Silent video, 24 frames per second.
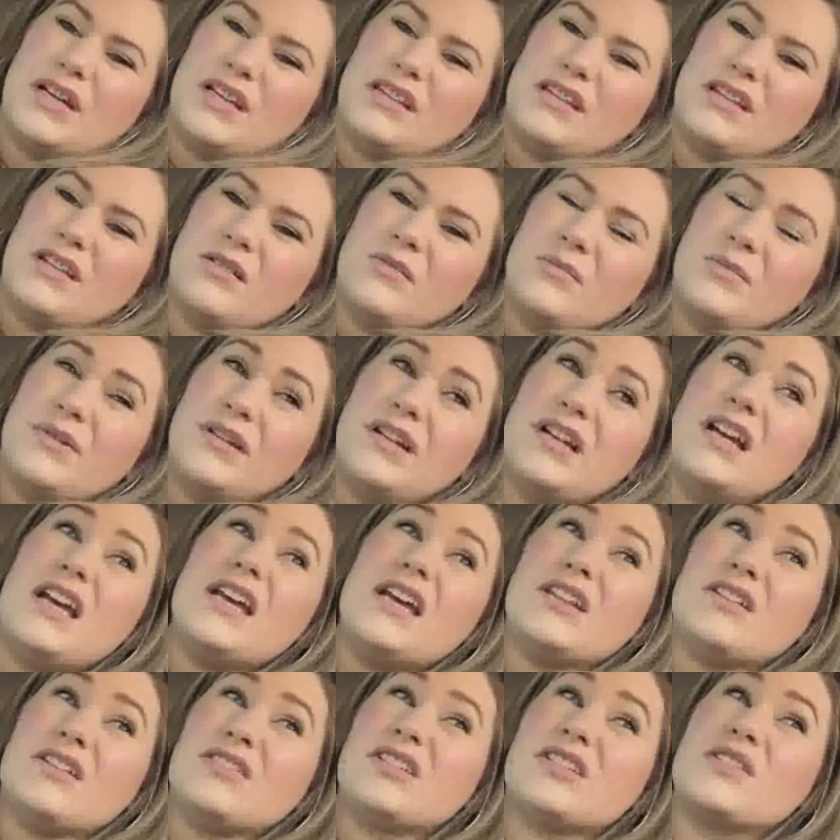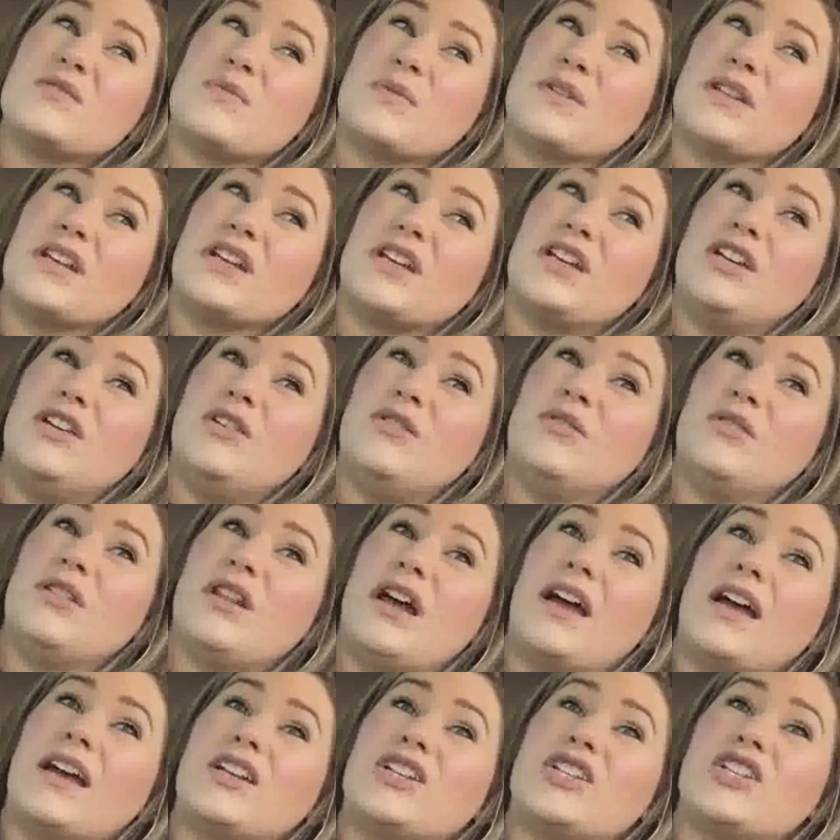get though, but there's these really cute
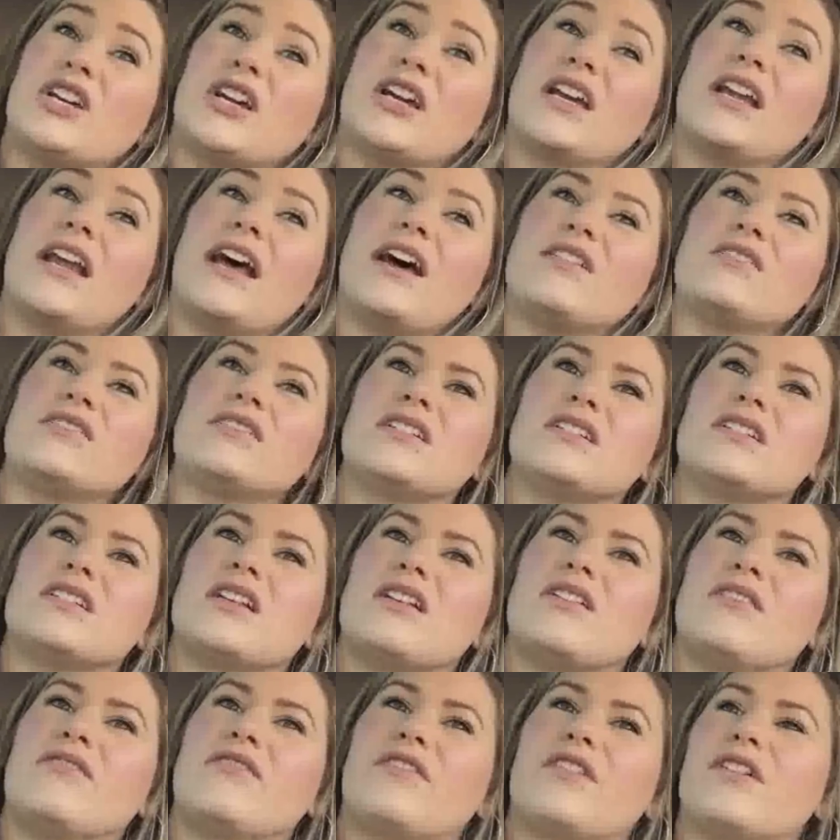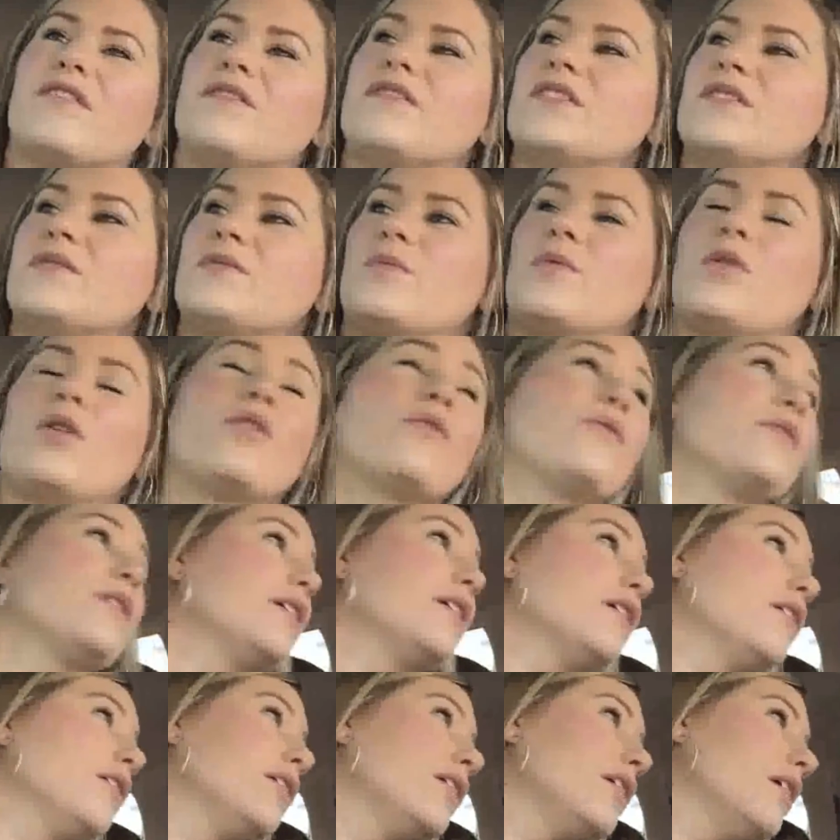like chicken houses in front of us. We're over
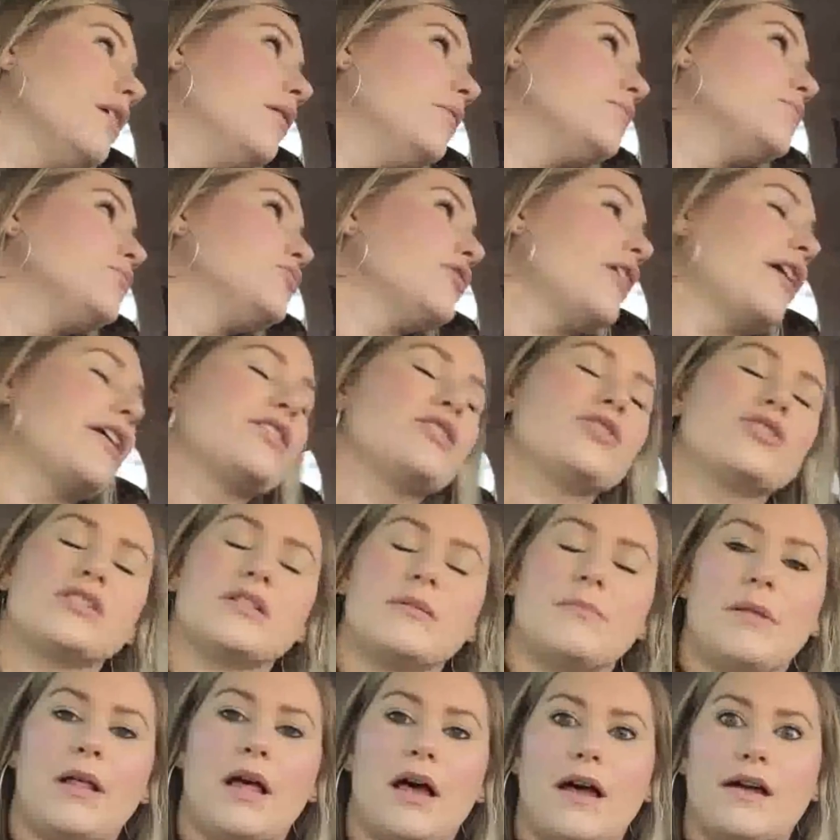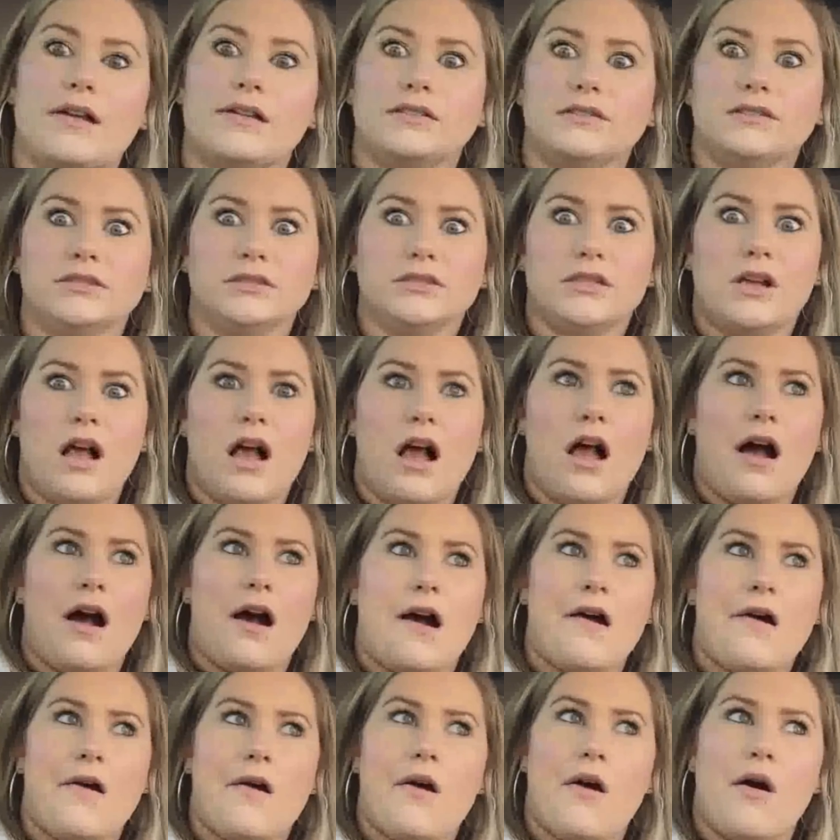here at um Tractor Supply.
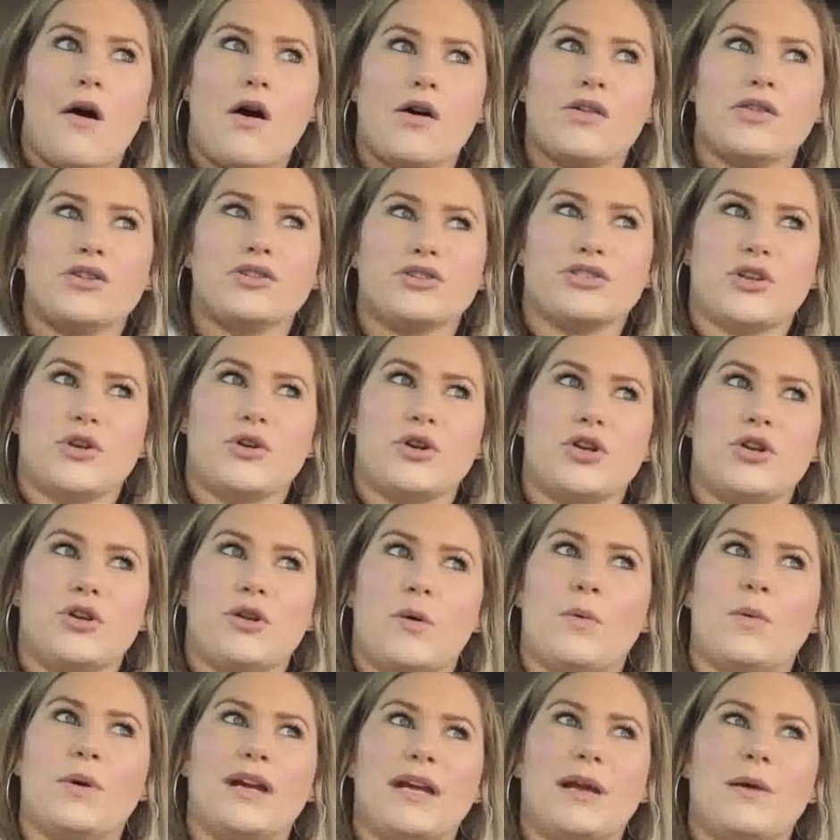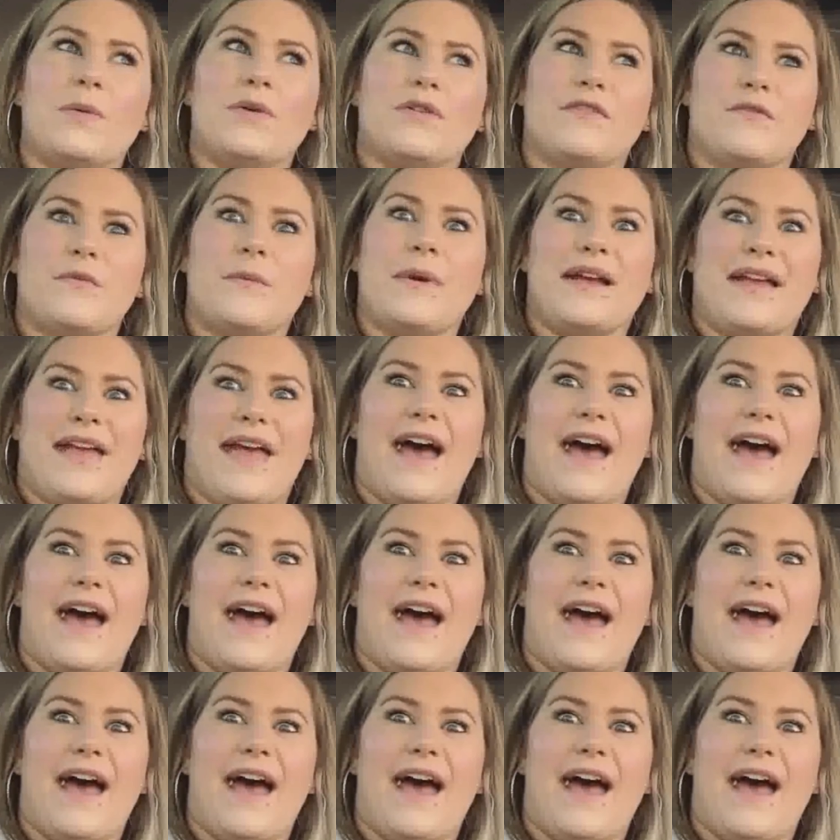they're so cute. I want to get one for my